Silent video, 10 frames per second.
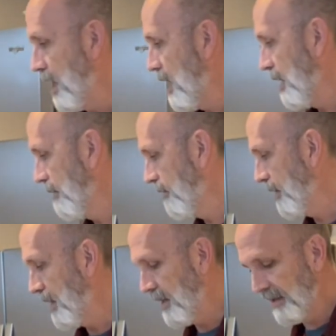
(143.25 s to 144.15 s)
of
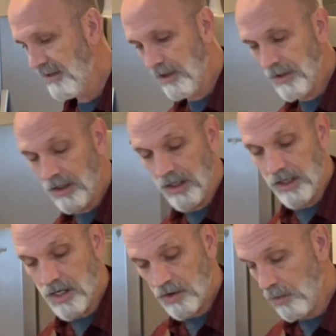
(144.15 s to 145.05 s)
cinnamon
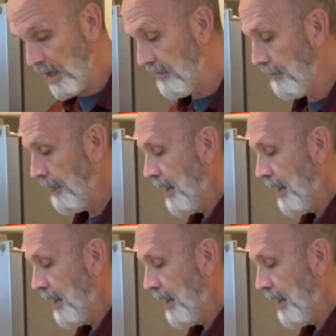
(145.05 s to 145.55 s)
in each one.